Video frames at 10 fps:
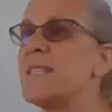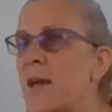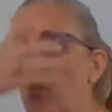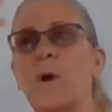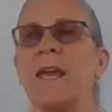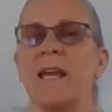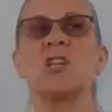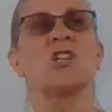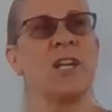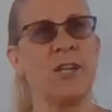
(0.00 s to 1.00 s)
that we
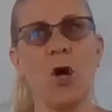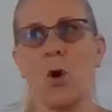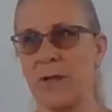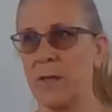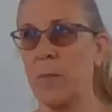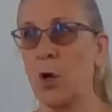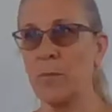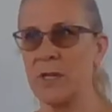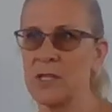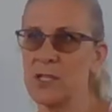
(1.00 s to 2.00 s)
actually know at the
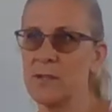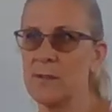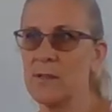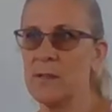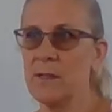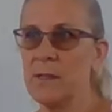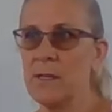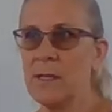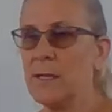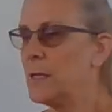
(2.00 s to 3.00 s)
moment.
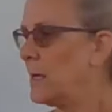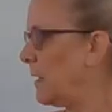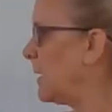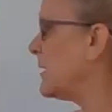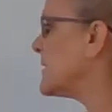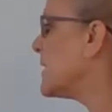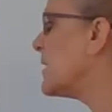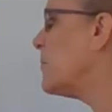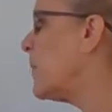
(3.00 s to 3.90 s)
So at the